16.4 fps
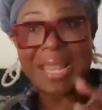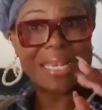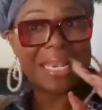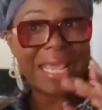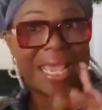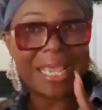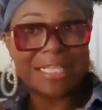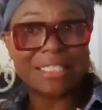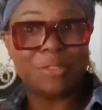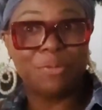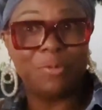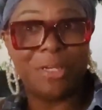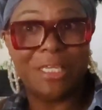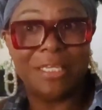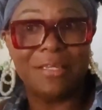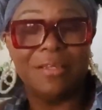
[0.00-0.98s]
last
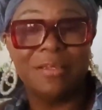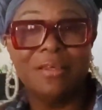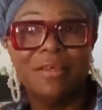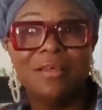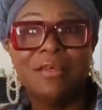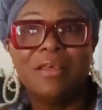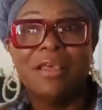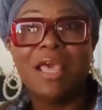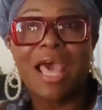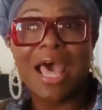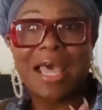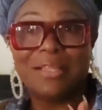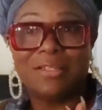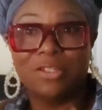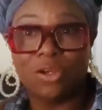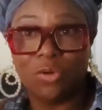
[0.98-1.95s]
week,
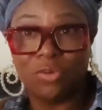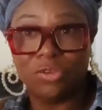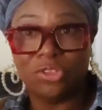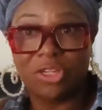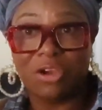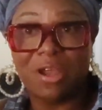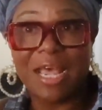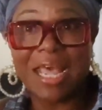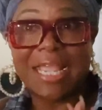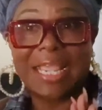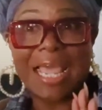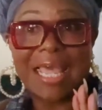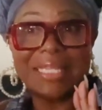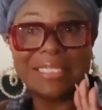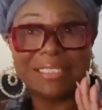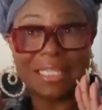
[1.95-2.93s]
I told y'all I
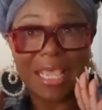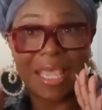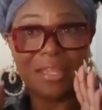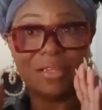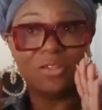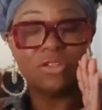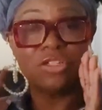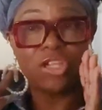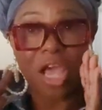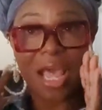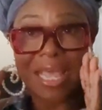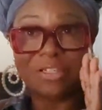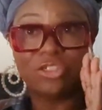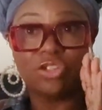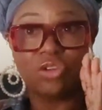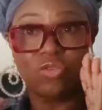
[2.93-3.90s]
got that. I
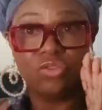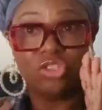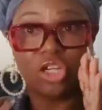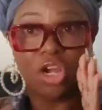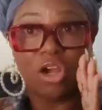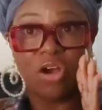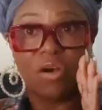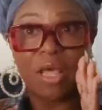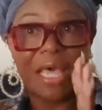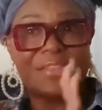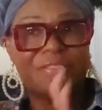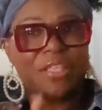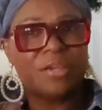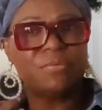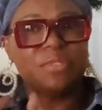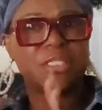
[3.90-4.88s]
showed y'all, I
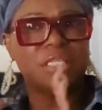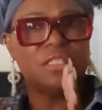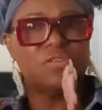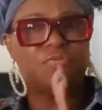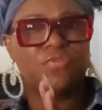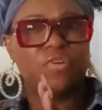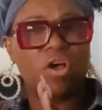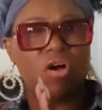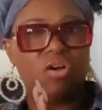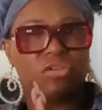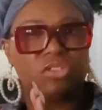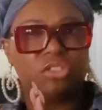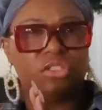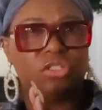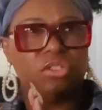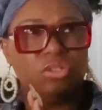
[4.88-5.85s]
think it was either
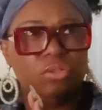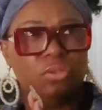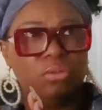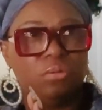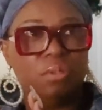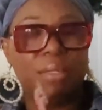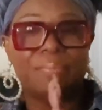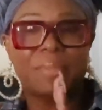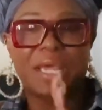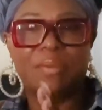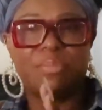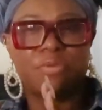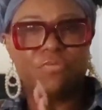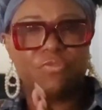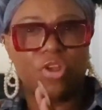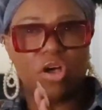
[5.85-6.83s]
vlog two. It might have
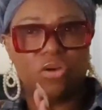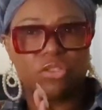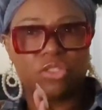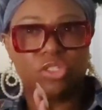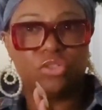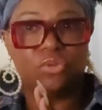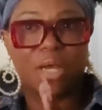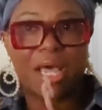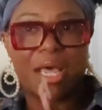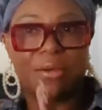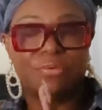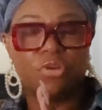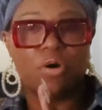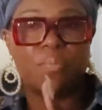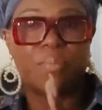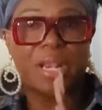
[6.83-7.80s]
been vlog two. I don't
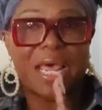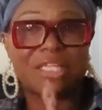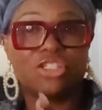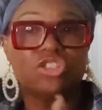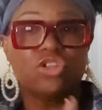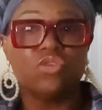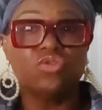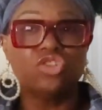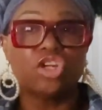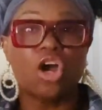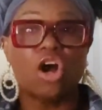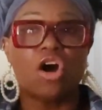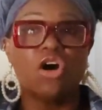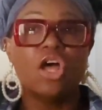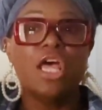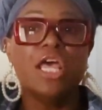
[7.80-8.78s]
know. But I showed
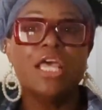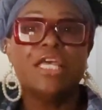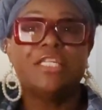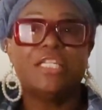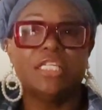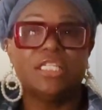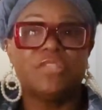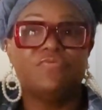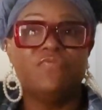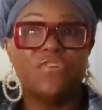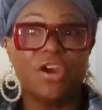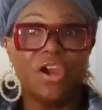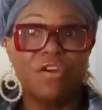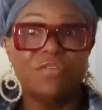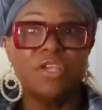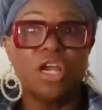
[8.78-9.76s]
y'all this
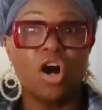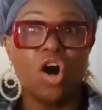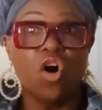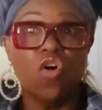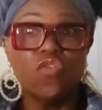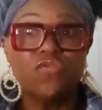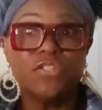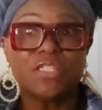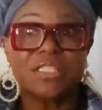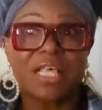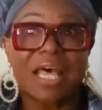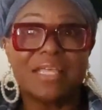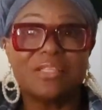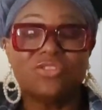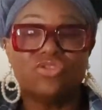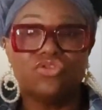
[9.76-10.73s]
very
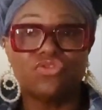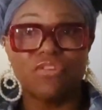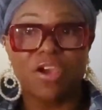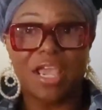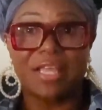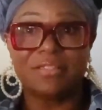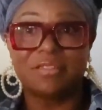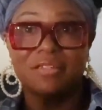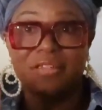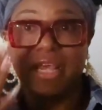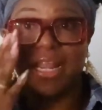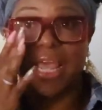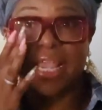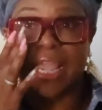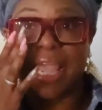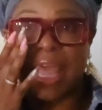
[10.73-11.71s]
oversized dress that
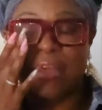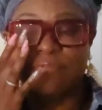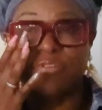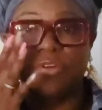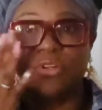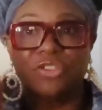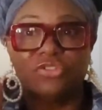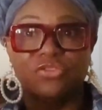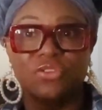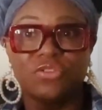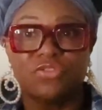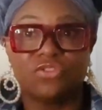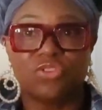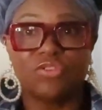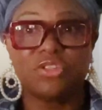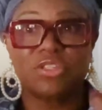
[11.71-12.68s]
I got from the thrift
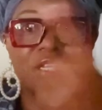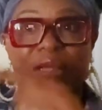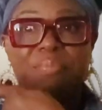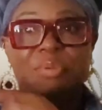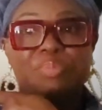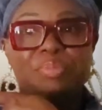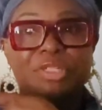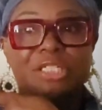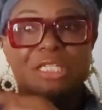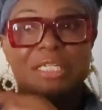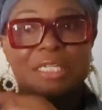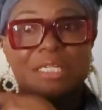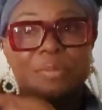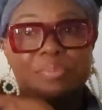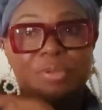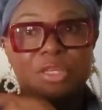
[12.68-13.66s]
store. So let me put the
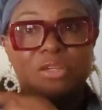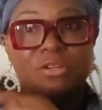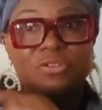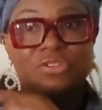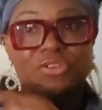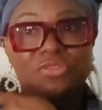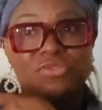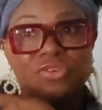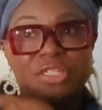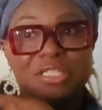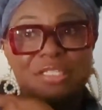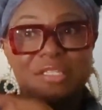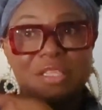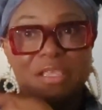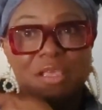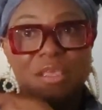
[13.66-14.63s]
clip here so you can see